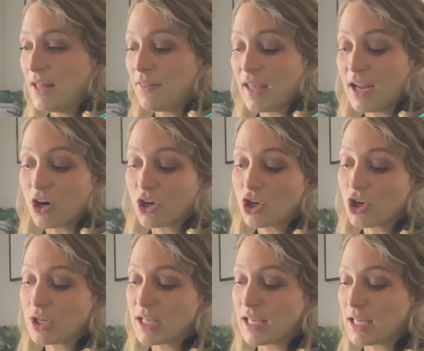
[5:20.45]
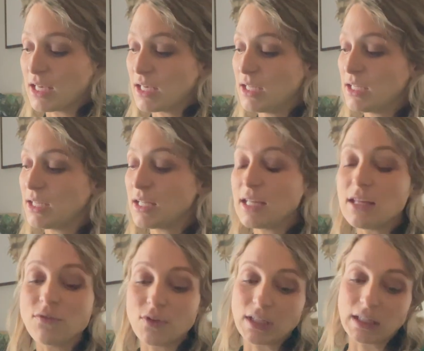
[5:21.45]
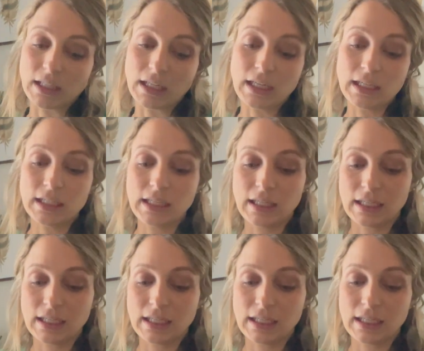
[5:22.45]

they are cooking evenly.